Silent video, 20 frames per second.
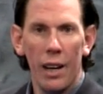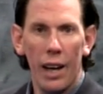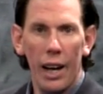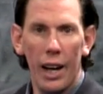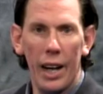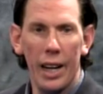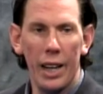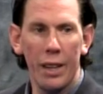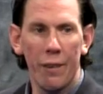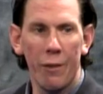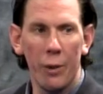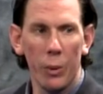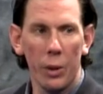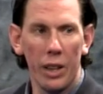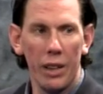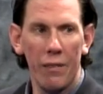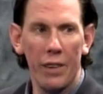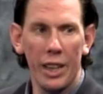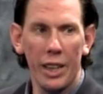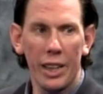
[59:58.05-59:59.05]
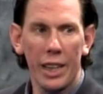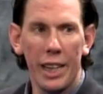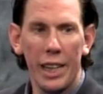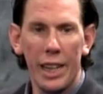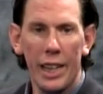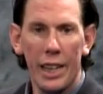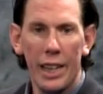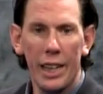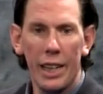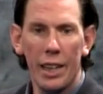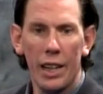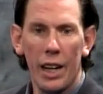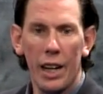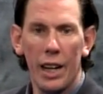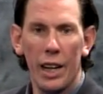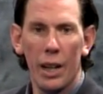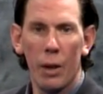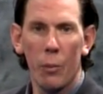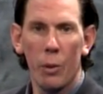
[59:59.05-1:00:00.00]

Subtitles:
And if you live in Keene, I